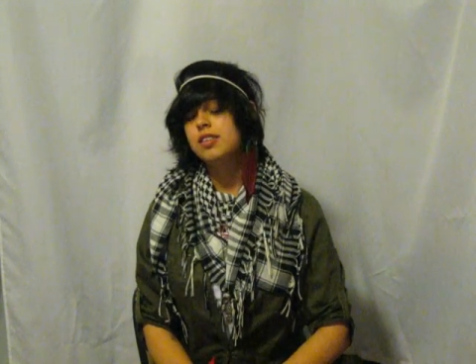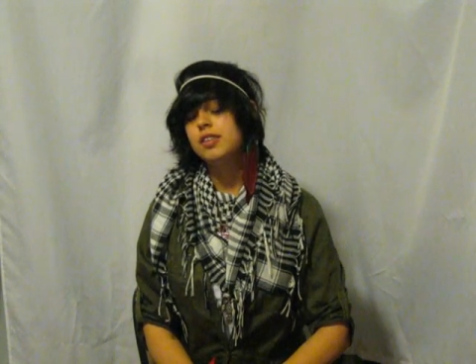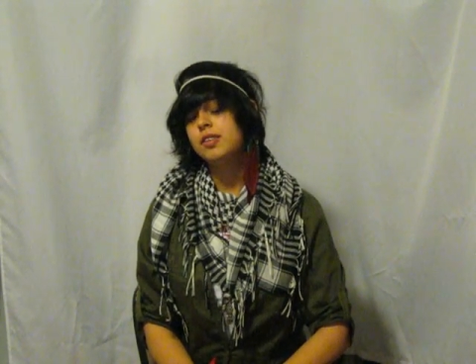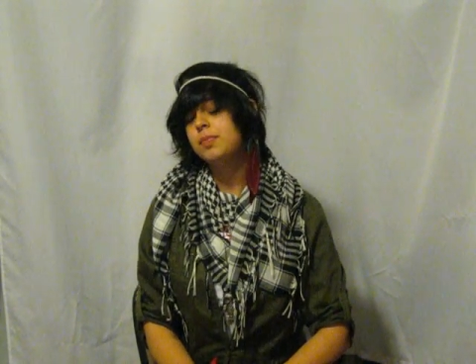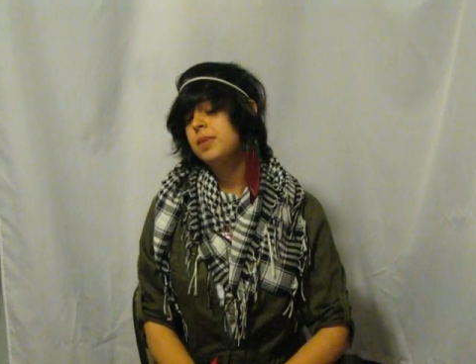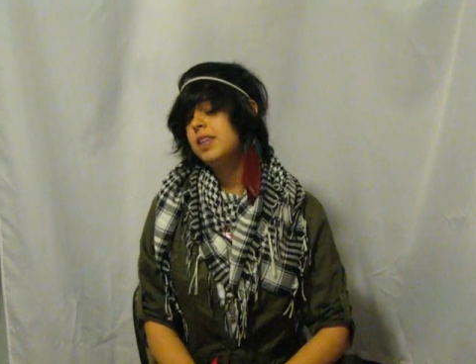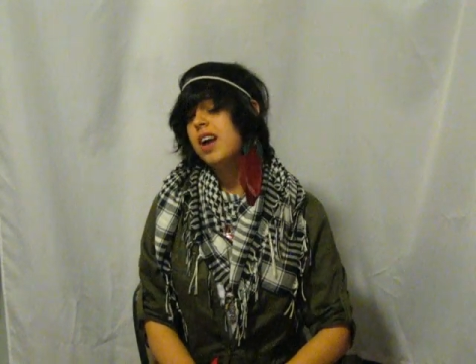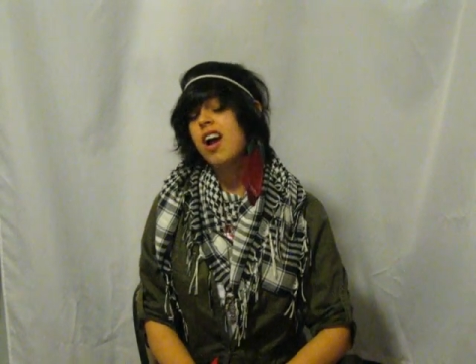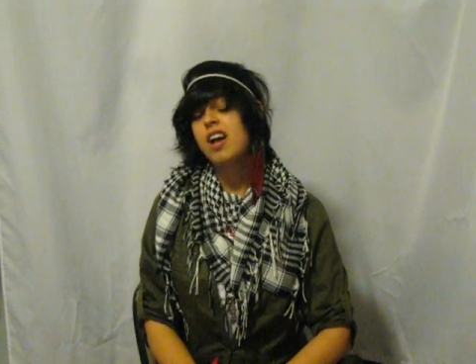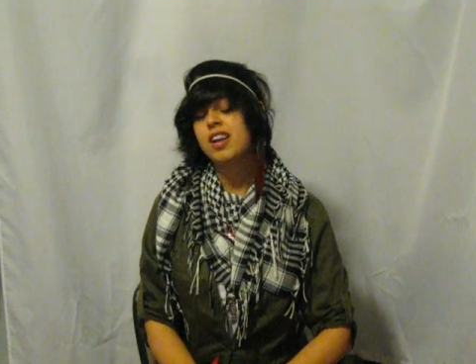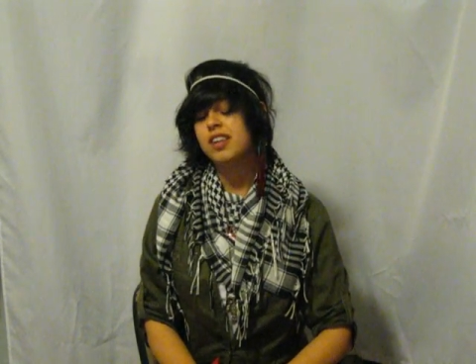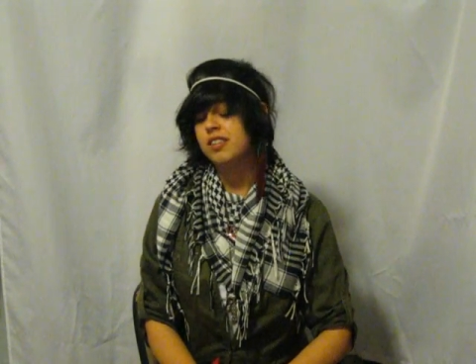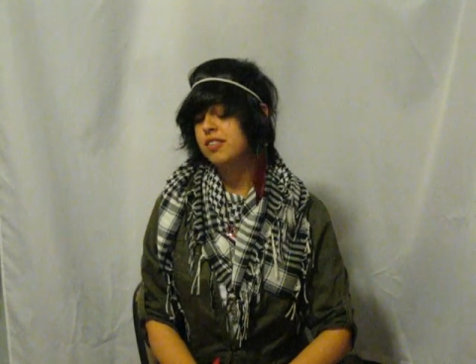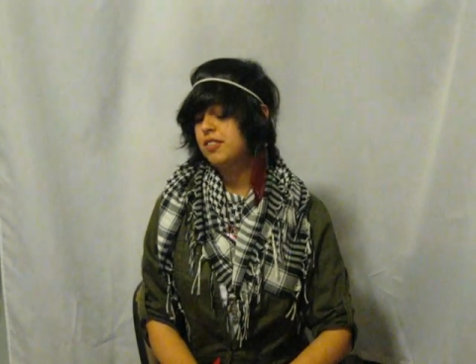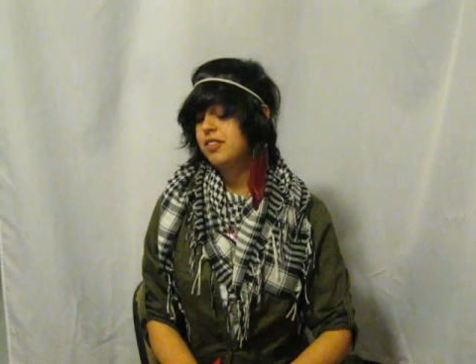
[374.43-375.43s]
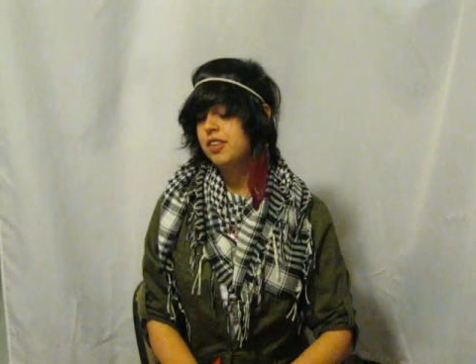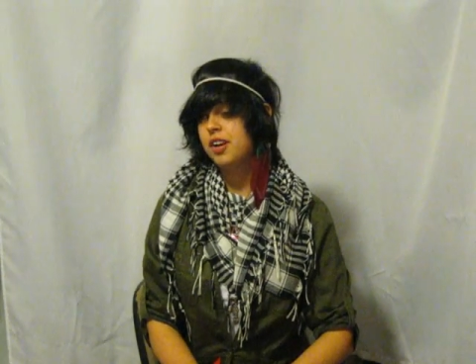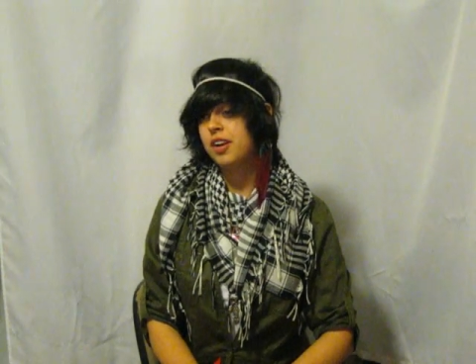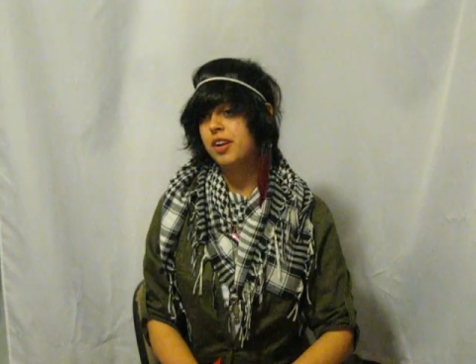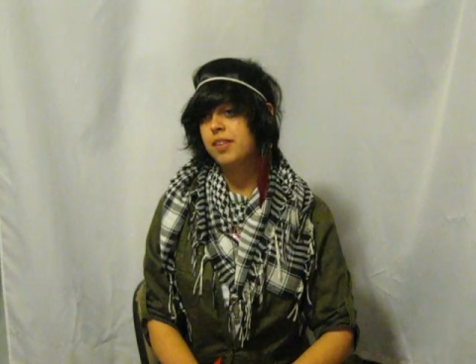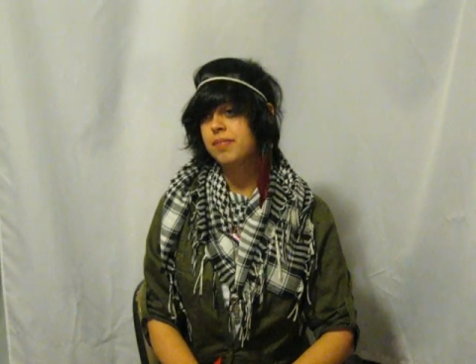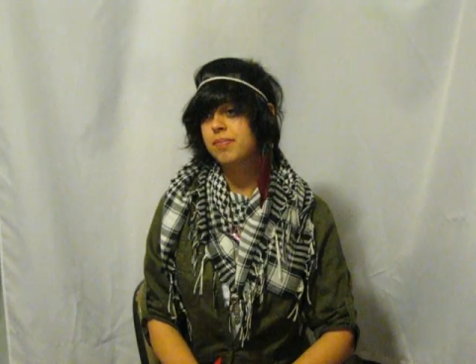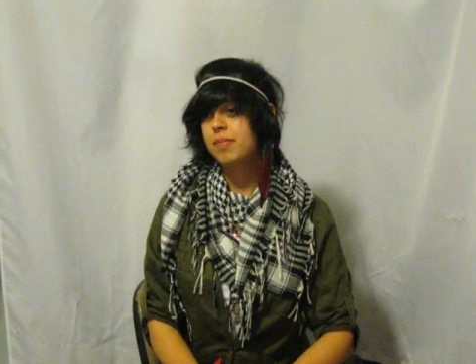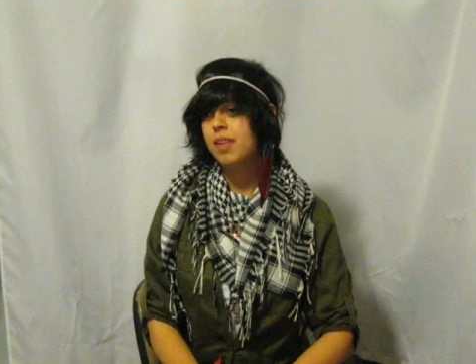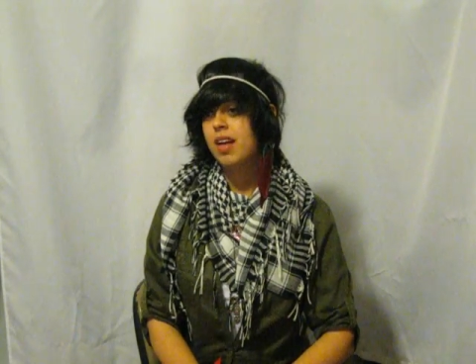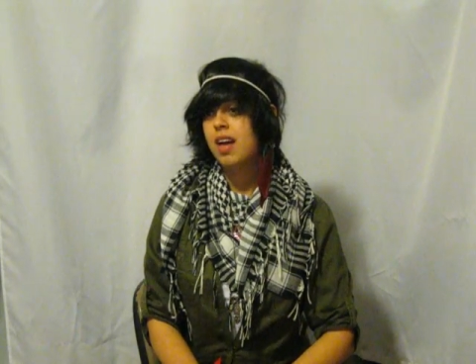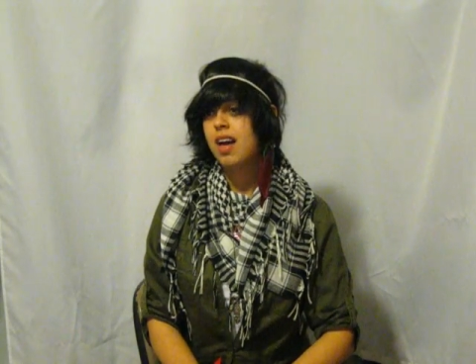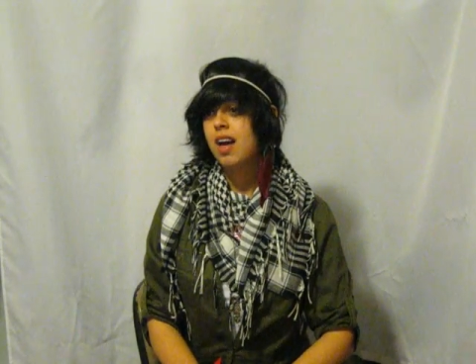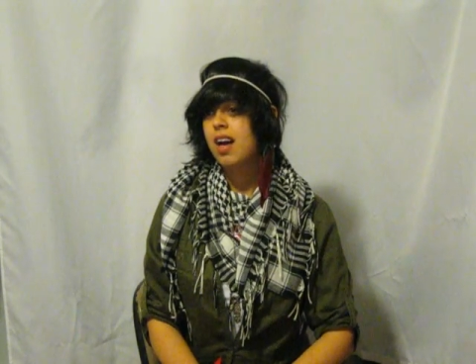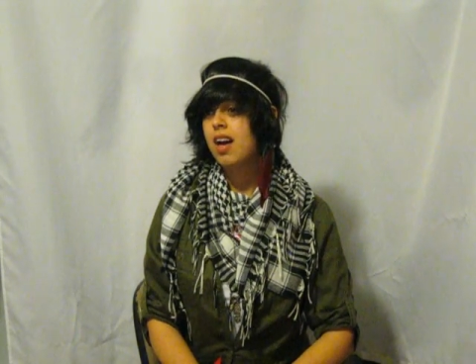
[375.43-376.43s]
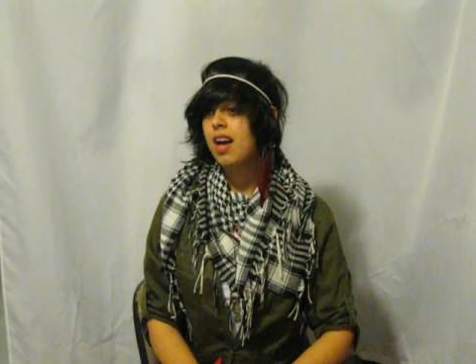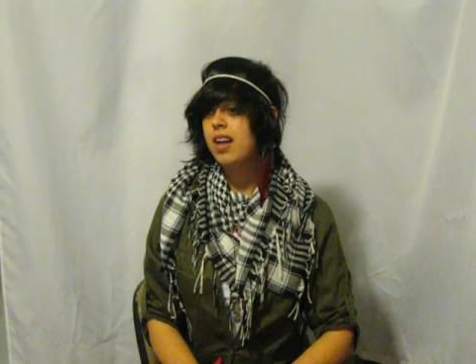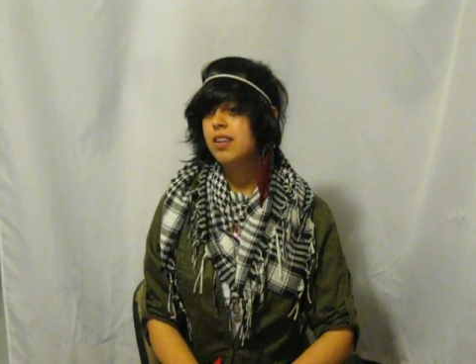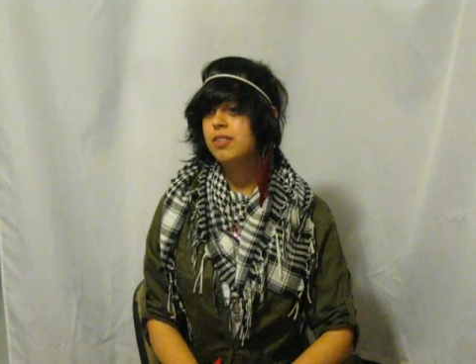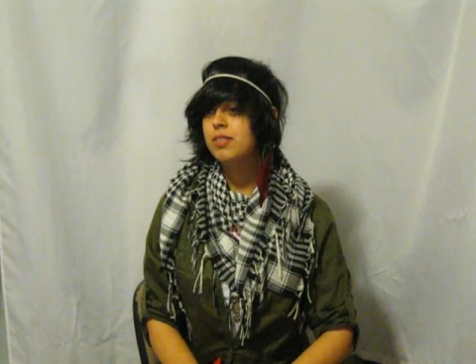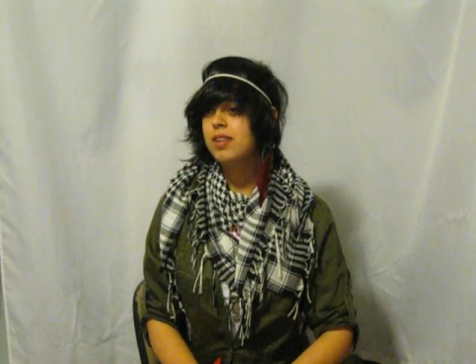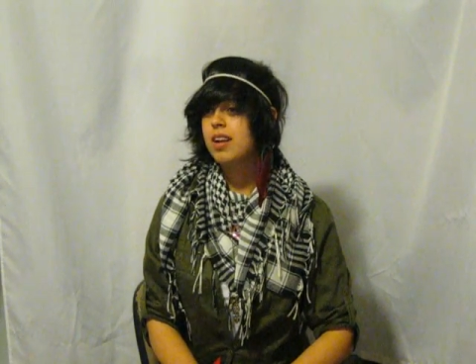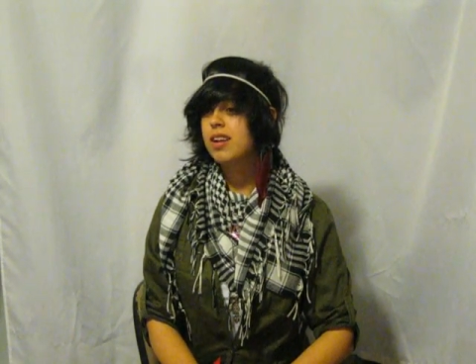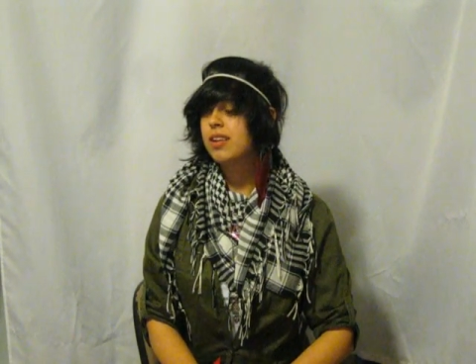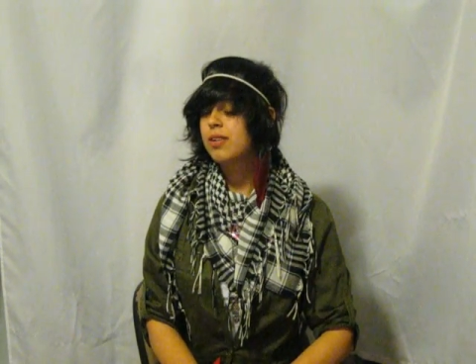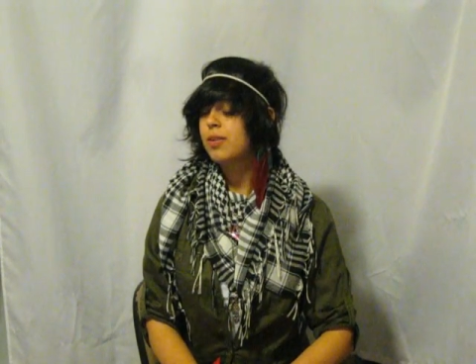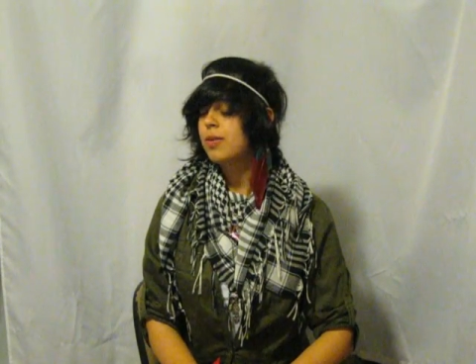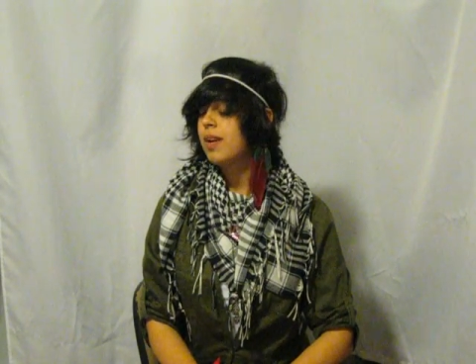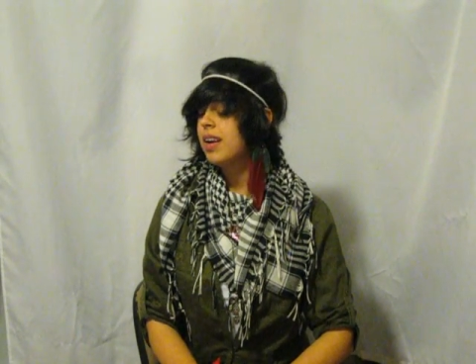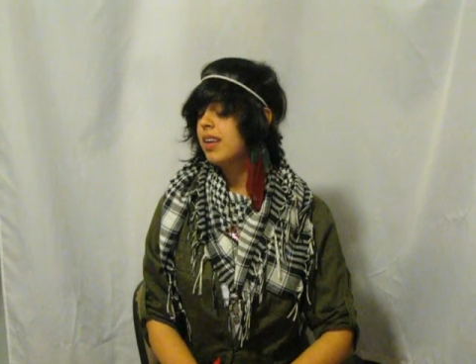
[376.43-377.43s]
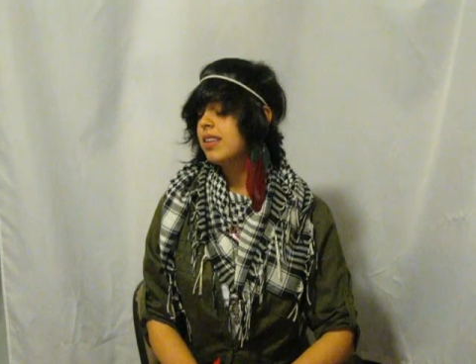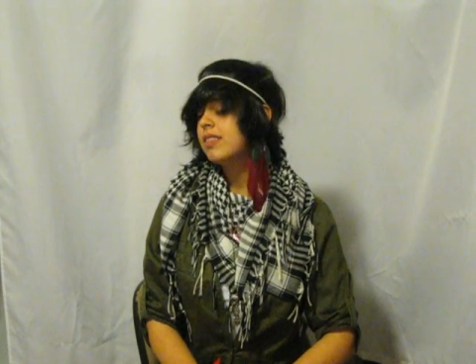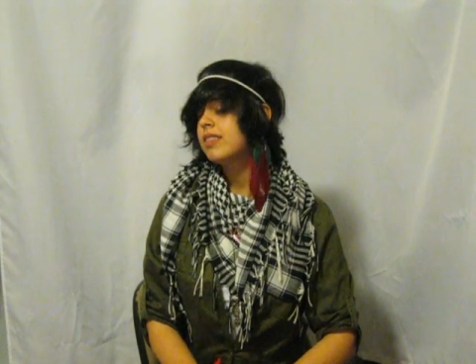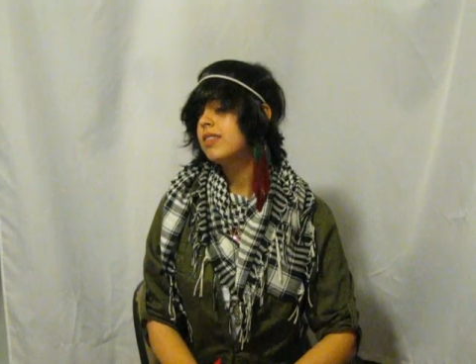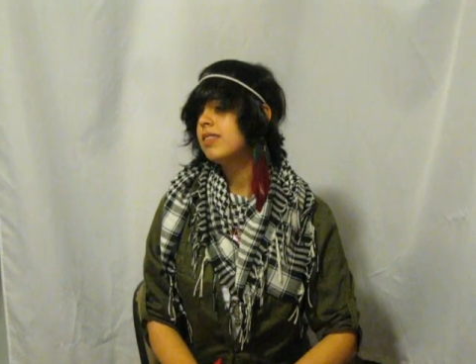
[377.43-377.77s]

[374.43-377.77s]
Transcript: To be honest, sir, I do not quite